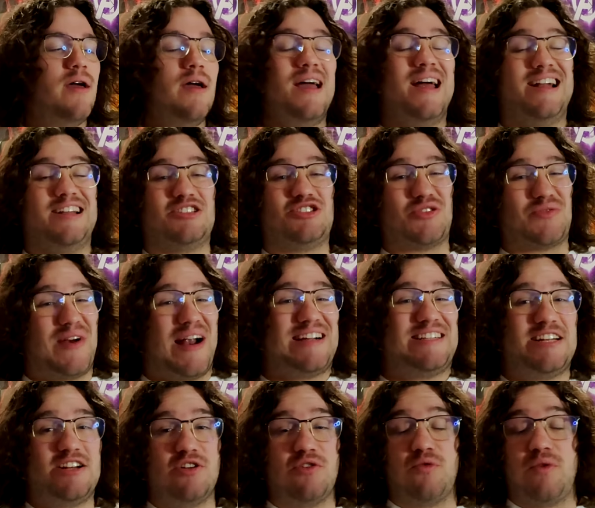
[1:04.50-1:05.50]
And it's directed
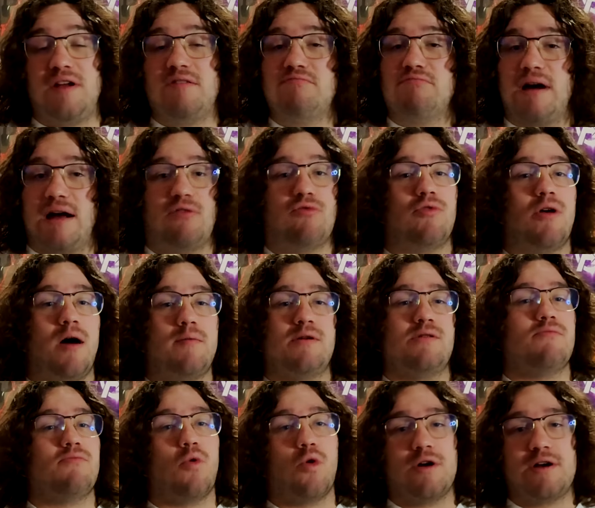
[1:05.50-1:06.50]
and written by Robert
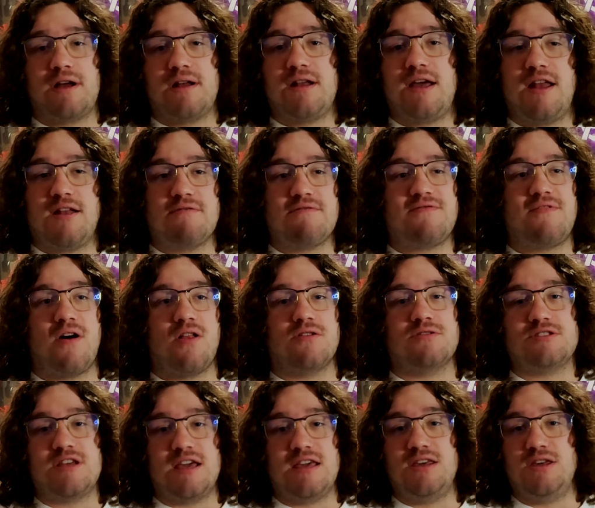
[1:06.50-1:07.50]
Morgan, and it
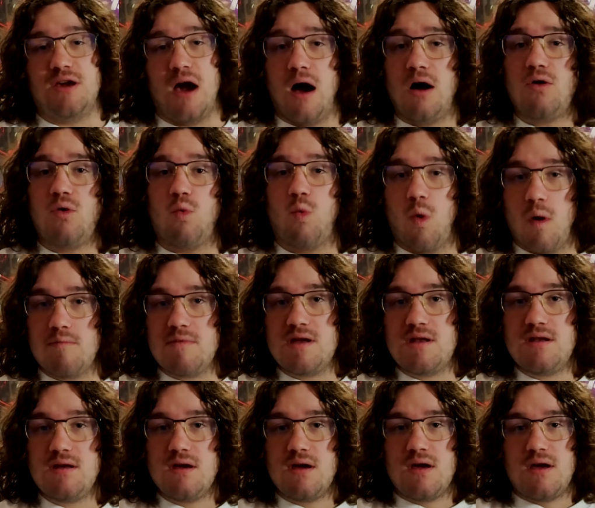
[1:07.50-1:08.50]
follows a young
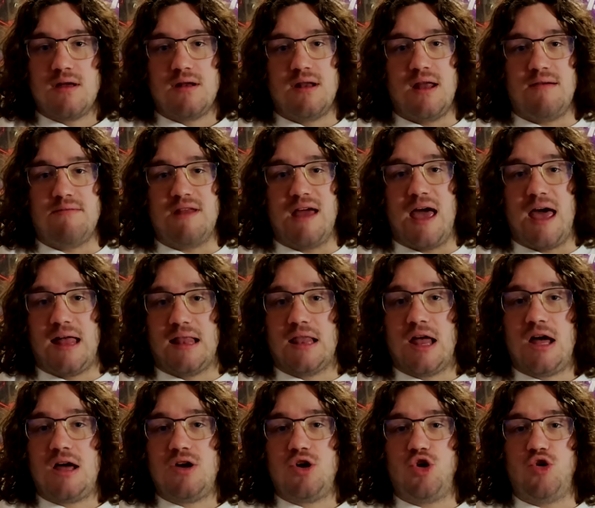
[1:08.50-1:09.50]
woman named
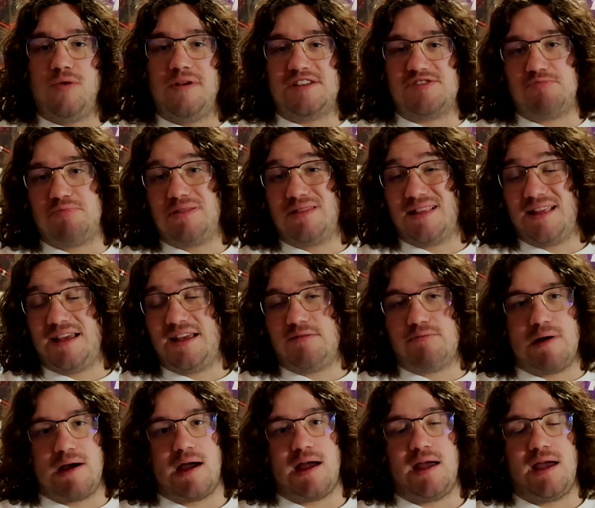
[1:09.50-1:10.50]
Ella, who is played
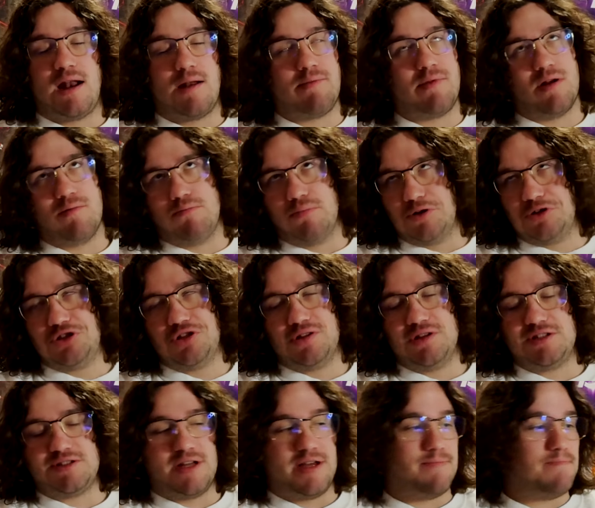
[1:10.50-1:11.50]
by, and I'm going to butcher
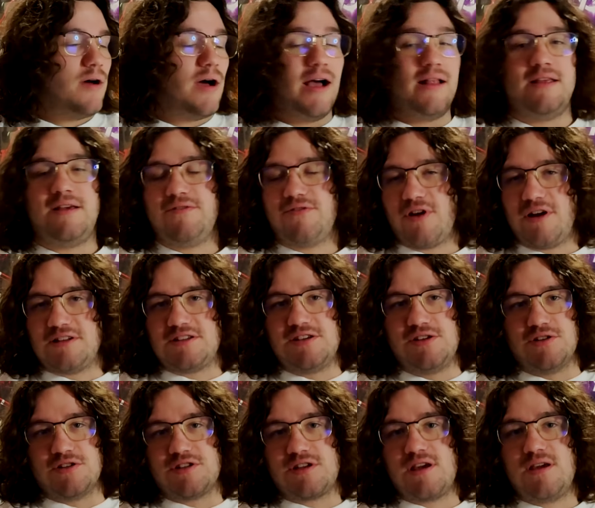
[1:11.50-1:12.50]
this name, Aisling
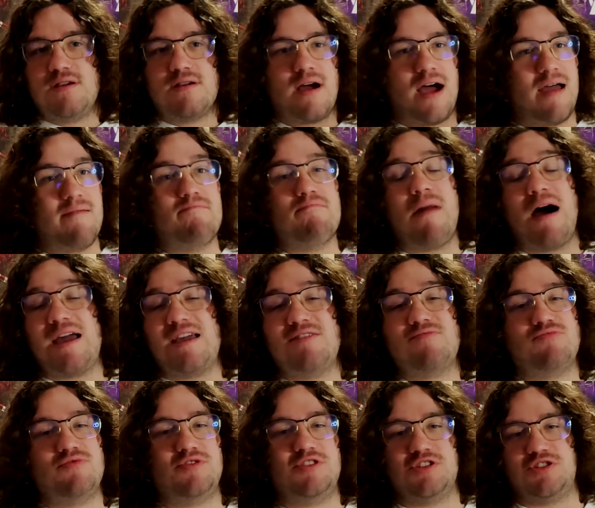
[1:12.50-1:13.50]
Franciosi. I
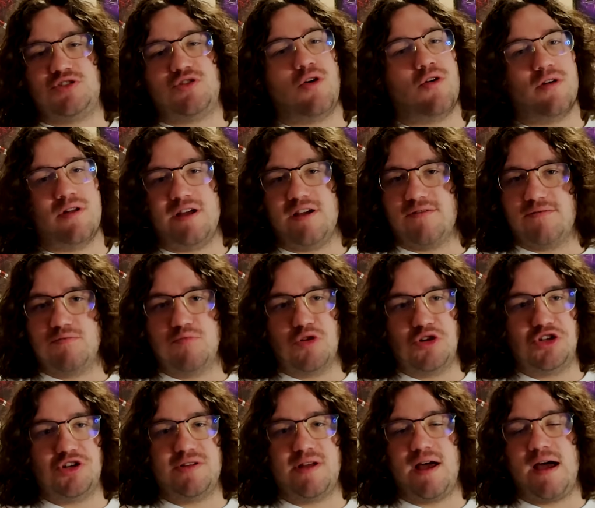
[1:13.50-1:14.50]
might just totally have
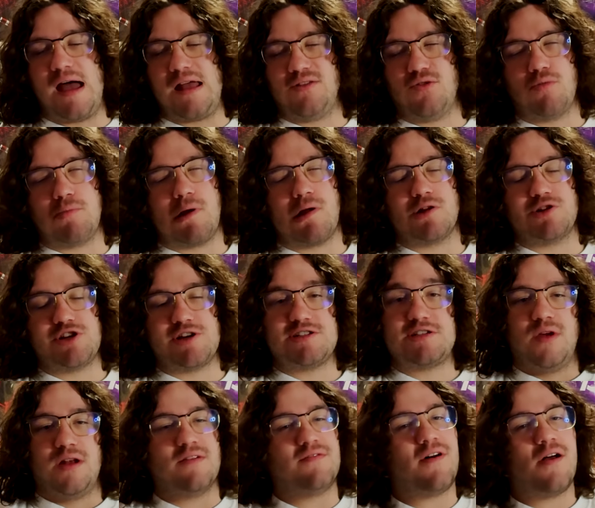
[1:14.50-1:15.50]
butchered that. I do apologize.
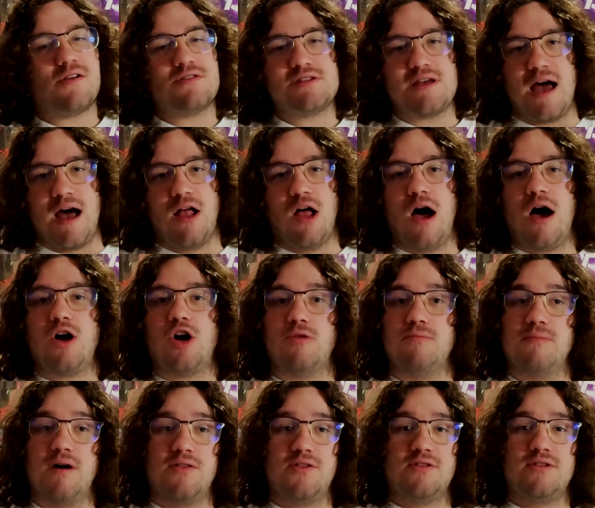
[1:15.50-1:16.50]
It follows Ella. Her
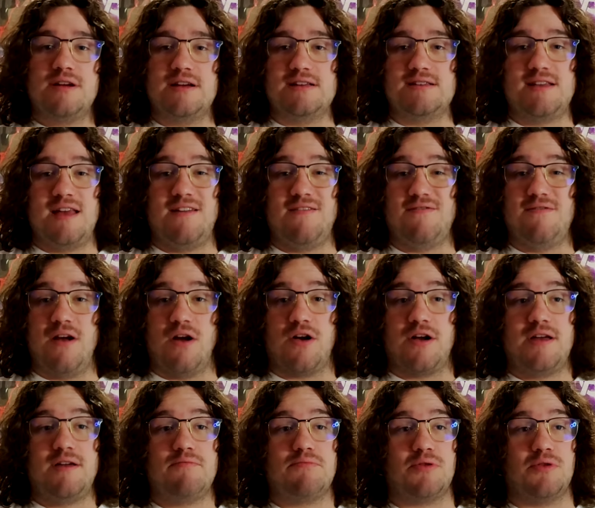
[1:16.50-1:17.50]
mother is a
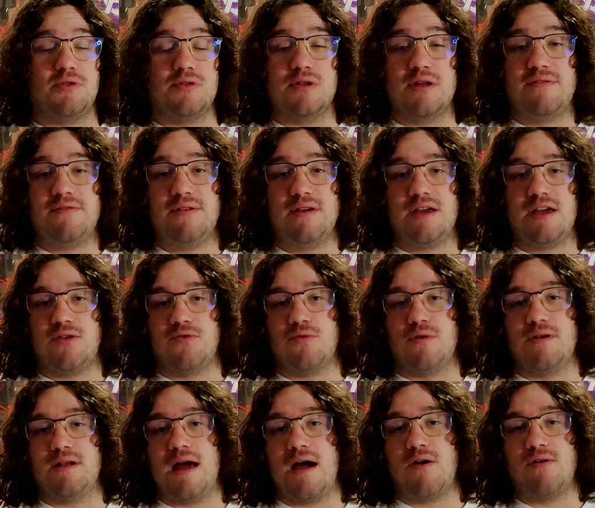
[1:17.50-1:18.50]
very prolific and
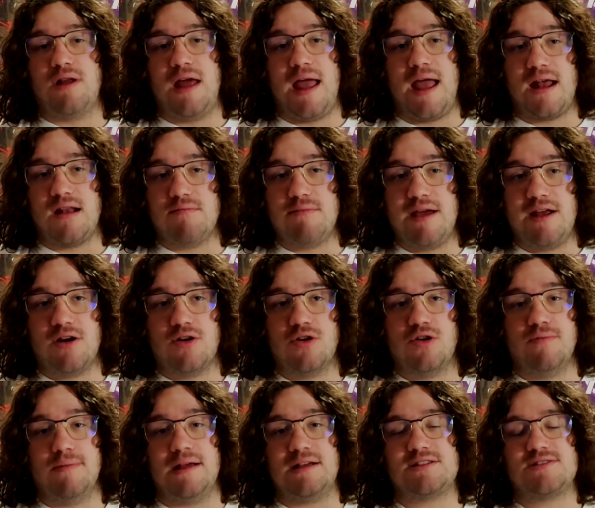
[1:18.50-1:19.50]
renowned animator who
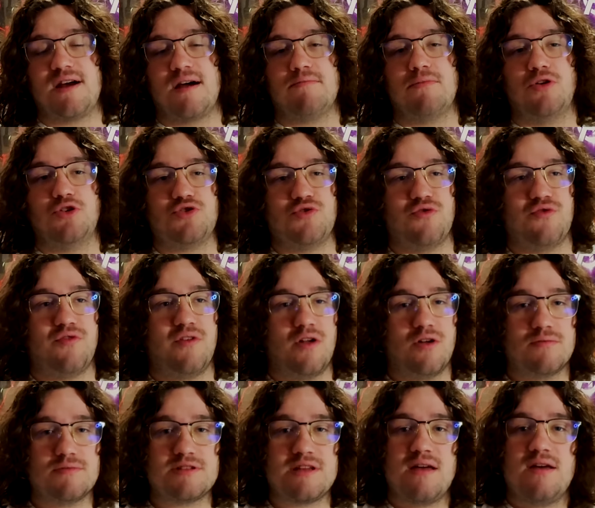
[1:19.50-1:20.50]
makes stop motion
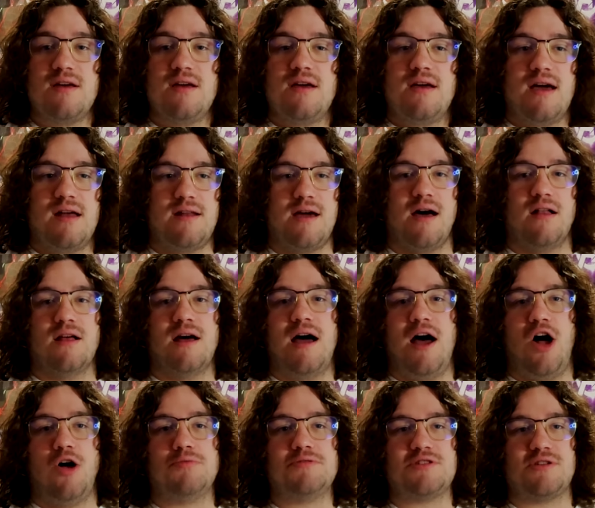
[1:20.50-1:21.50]
films, and Ella
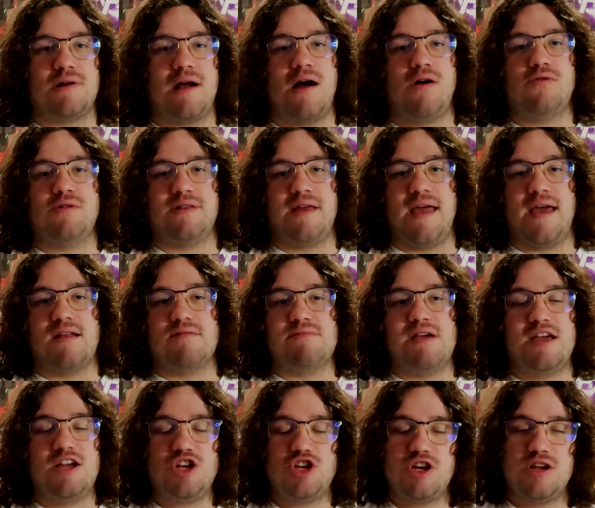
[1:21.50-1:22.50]
helps her out with
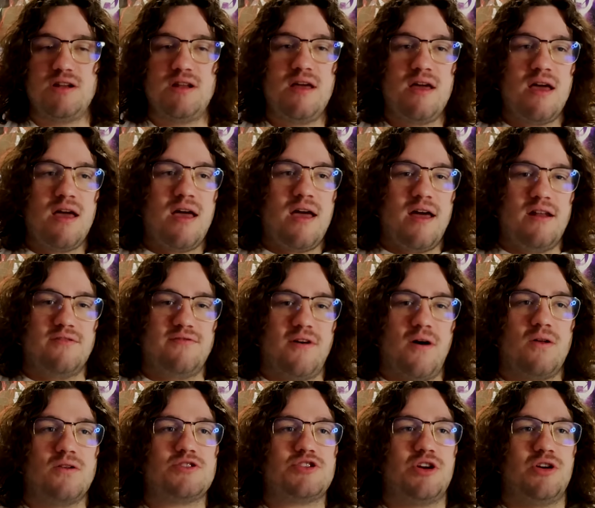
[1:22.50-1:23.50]
animation, and it
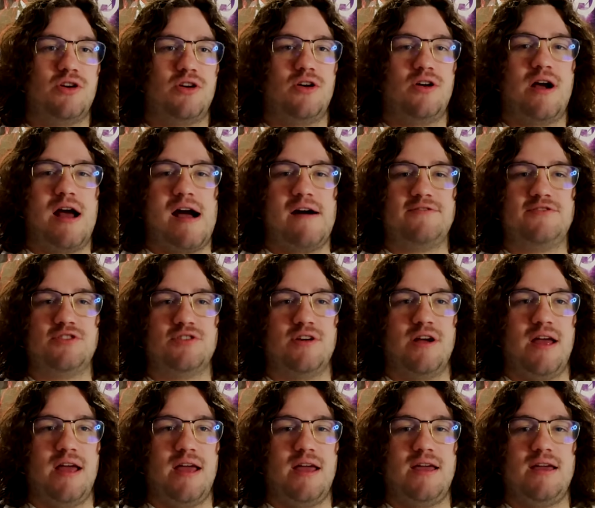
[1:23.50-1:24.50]
follows her after
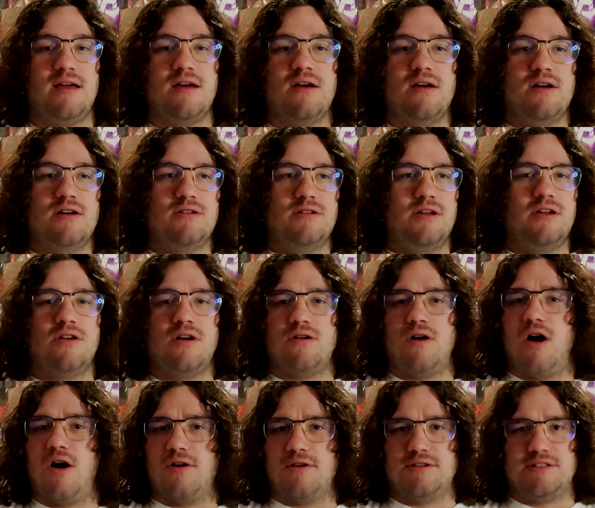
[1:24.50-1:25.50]
a
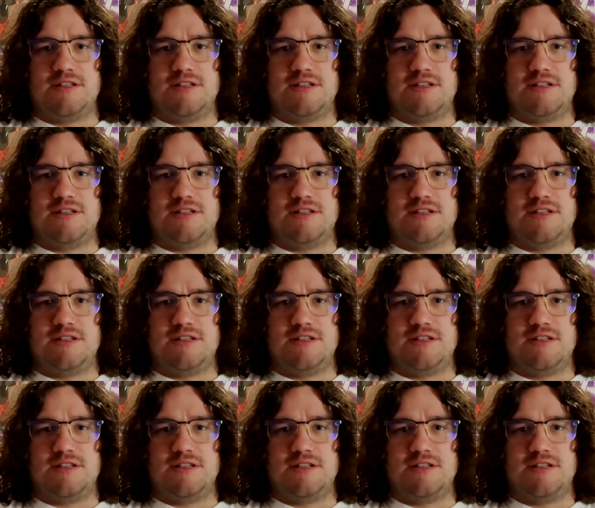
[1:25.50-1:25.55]
hard